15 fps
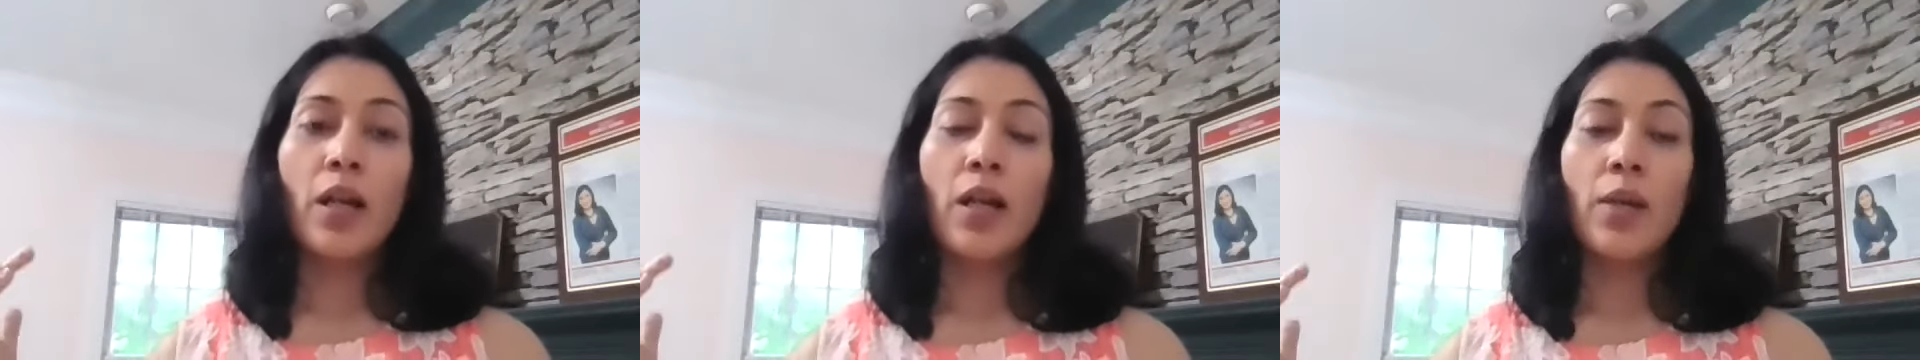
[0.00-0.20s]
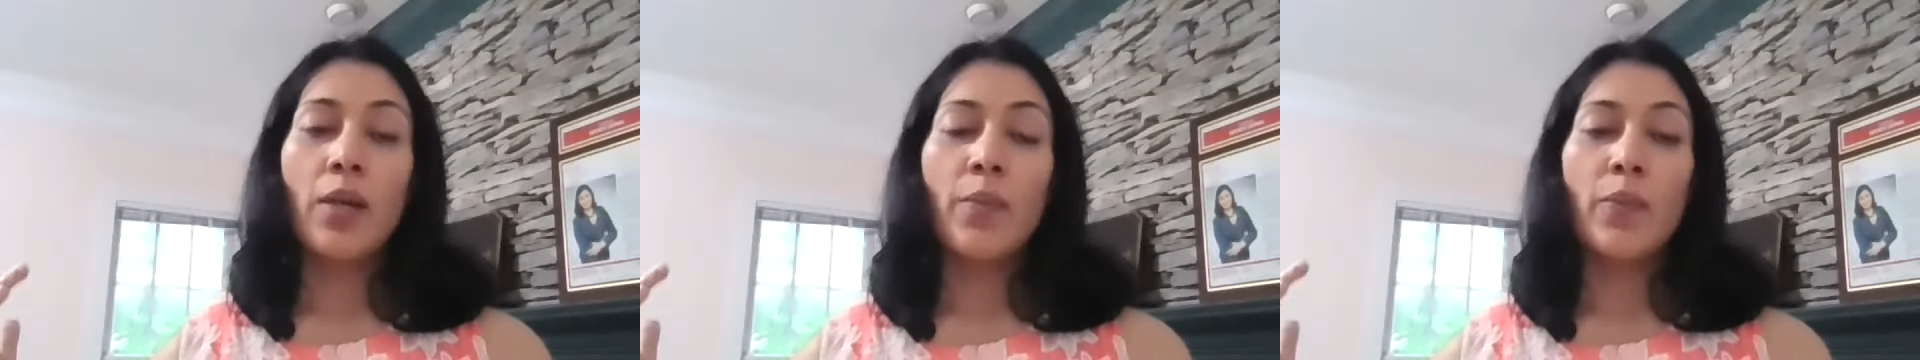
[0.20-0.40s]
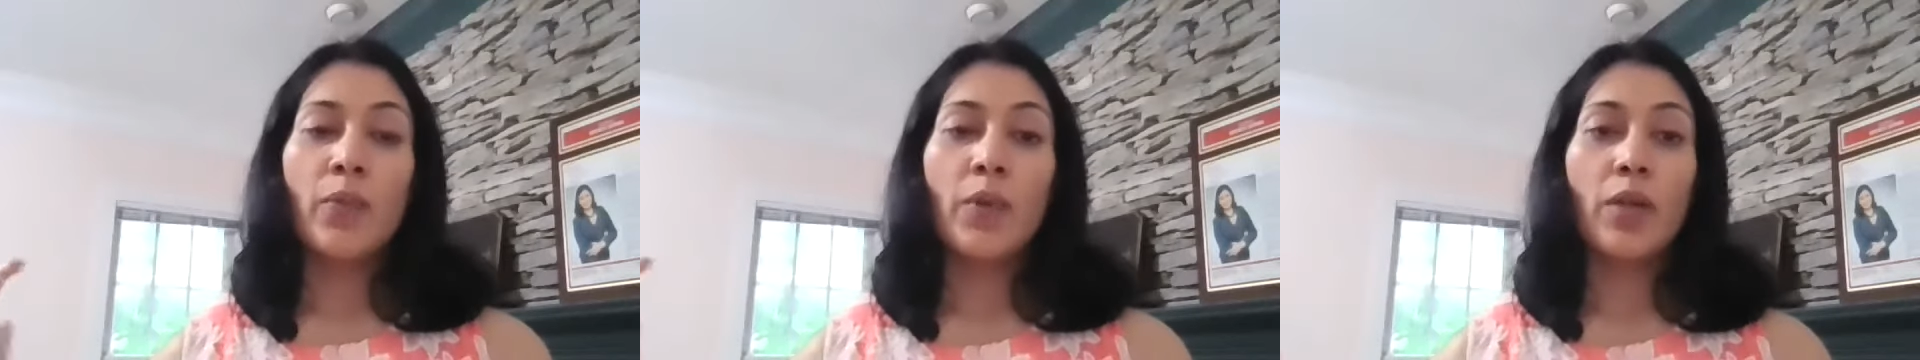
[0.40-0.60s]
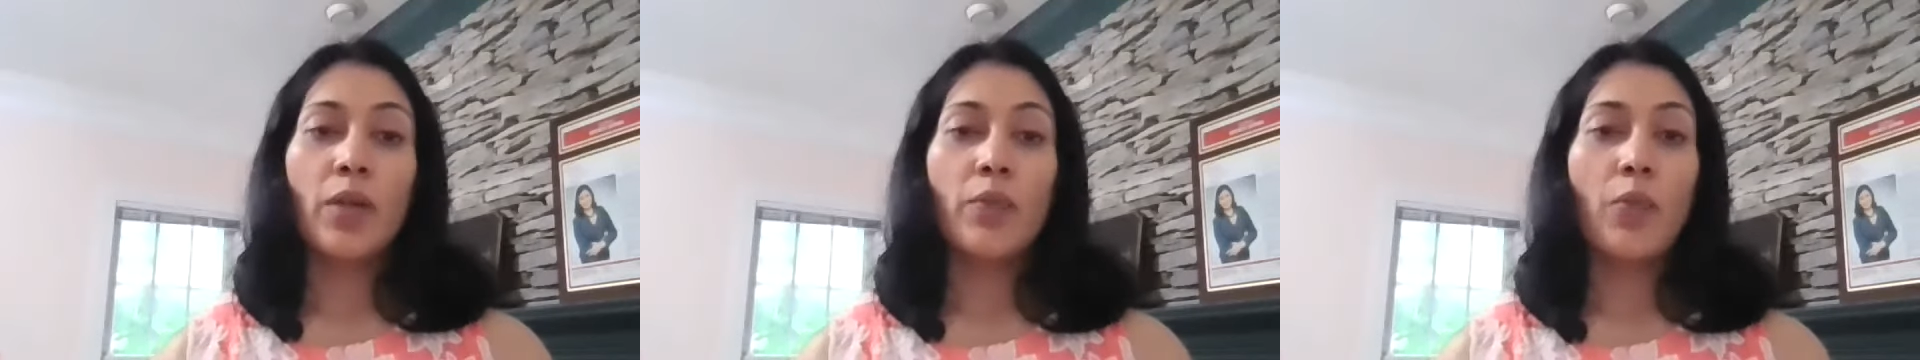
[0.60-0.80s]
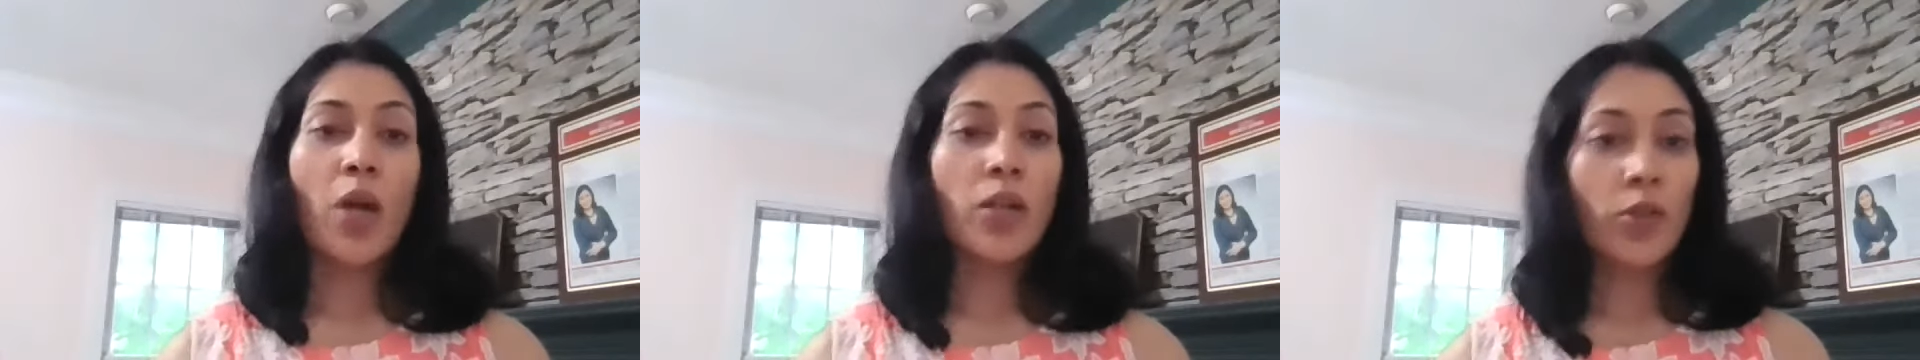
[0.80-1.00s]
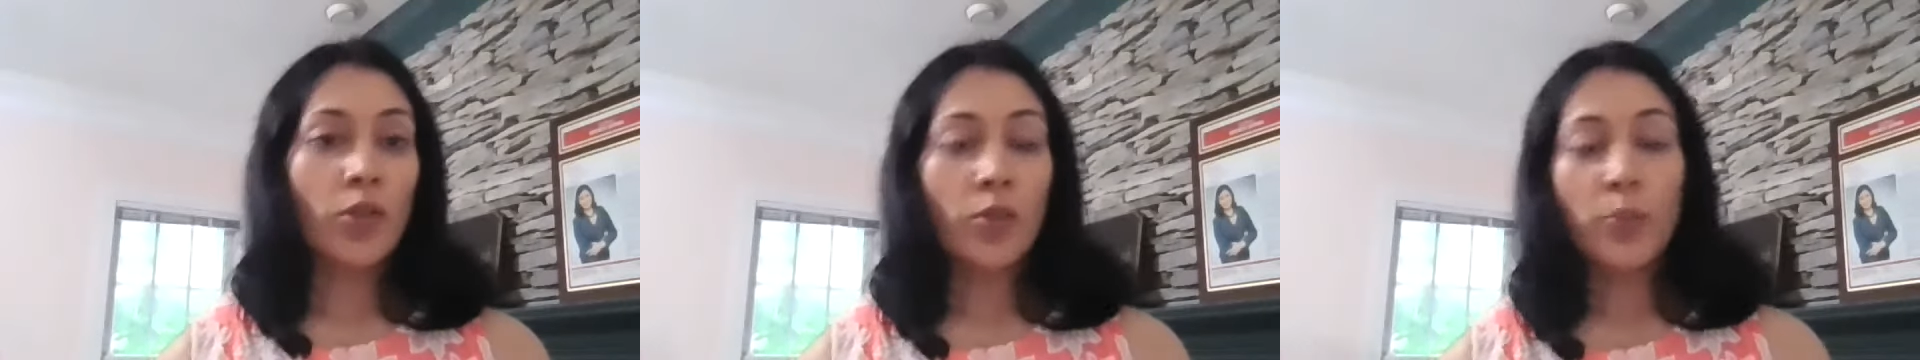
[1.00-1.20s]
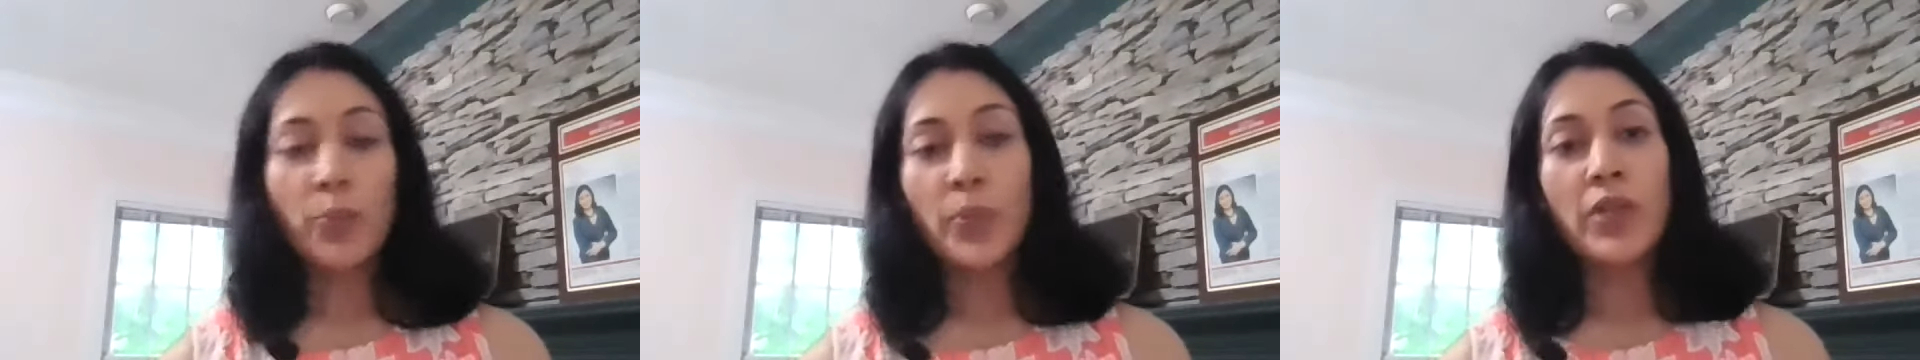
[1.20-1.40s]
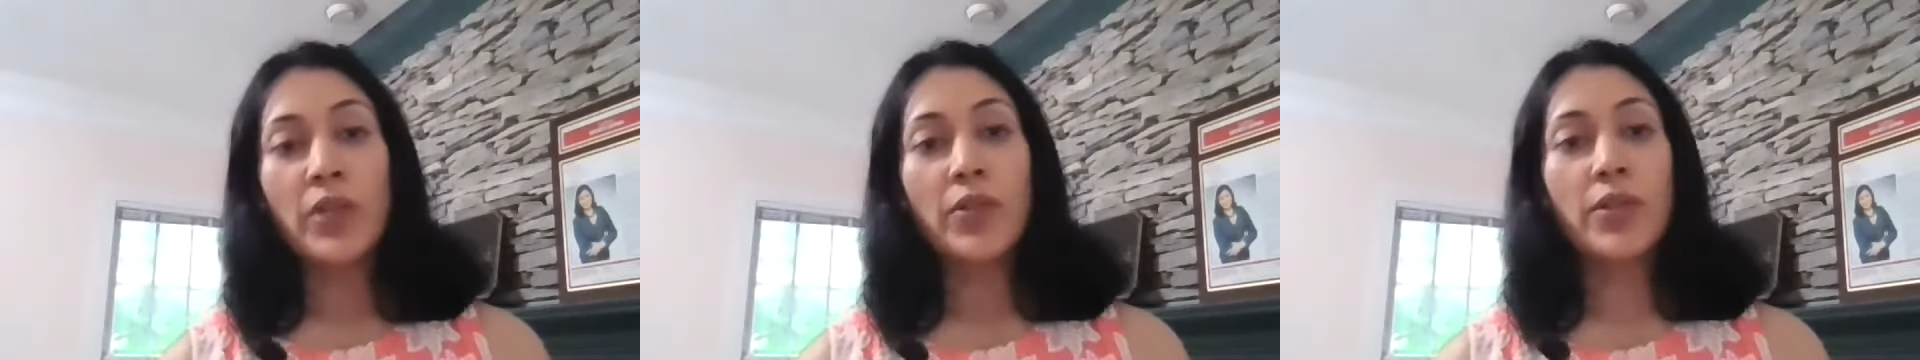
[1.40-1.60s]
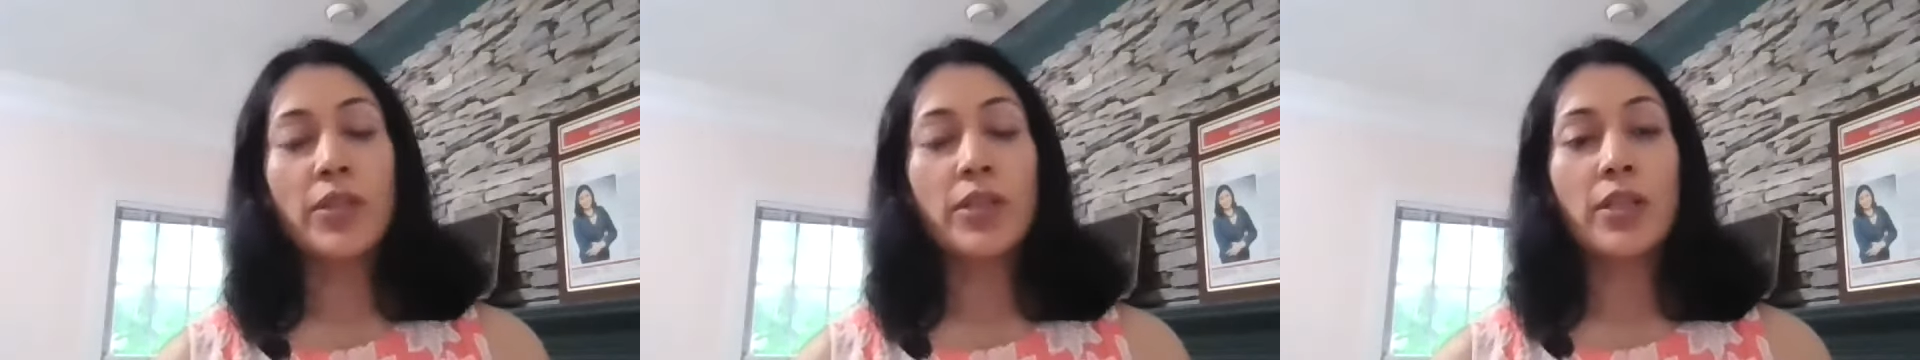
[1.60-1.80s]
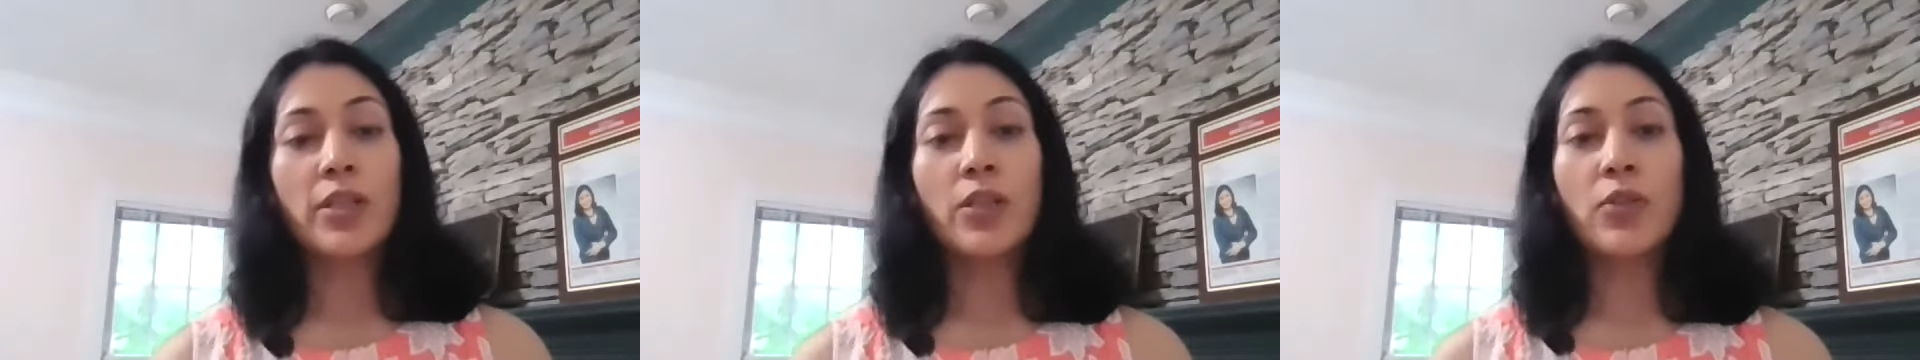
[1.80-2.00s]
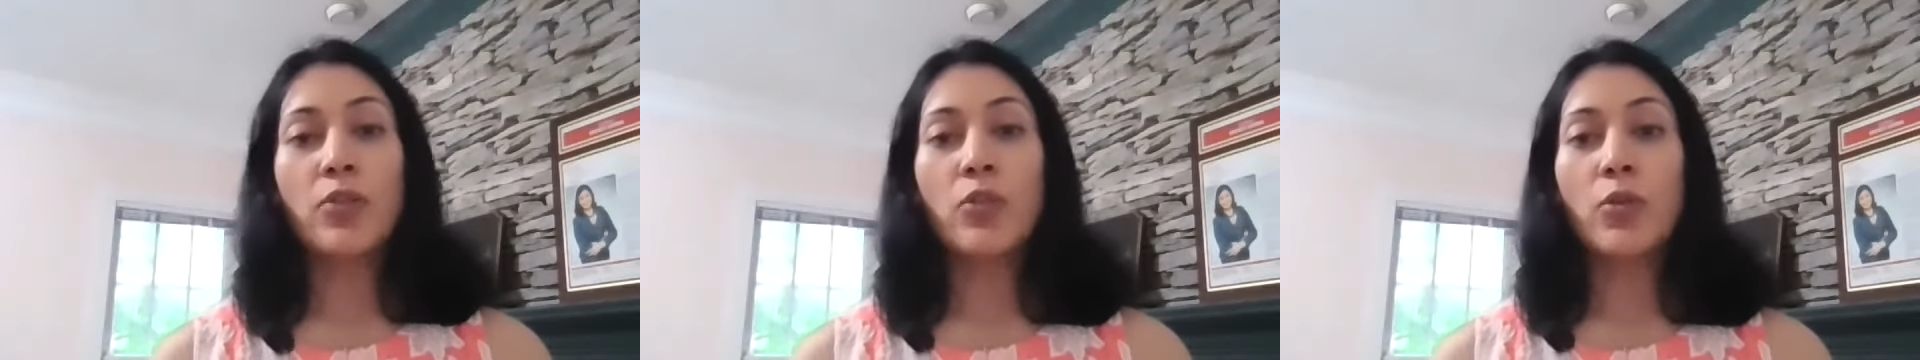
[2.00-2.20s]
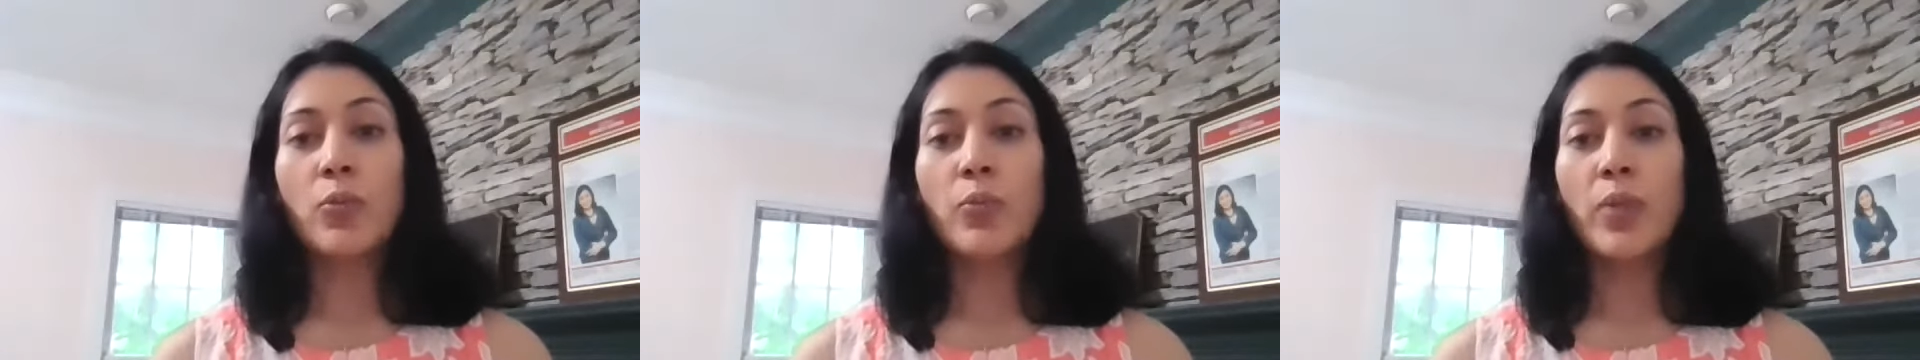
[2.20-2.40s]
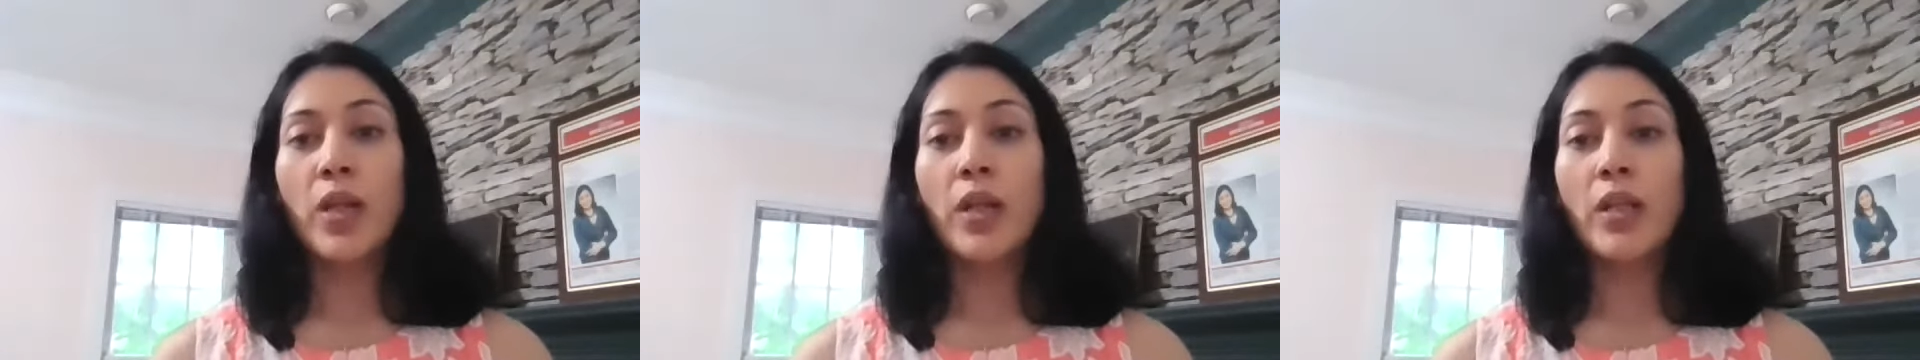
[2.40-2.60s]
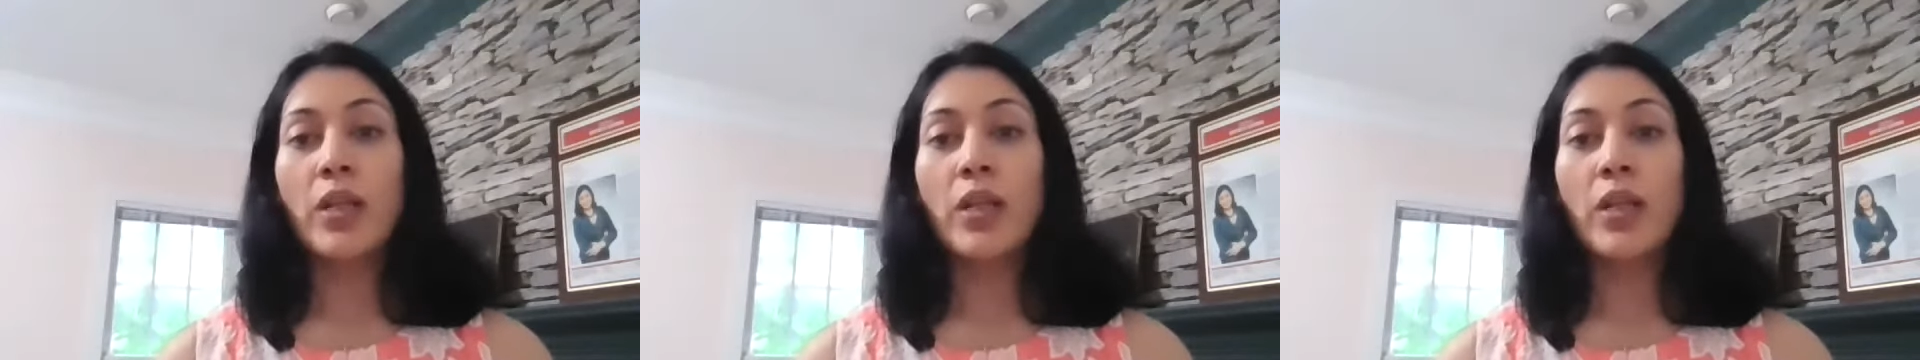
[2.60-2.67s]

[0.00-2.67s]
um, other peers in the group,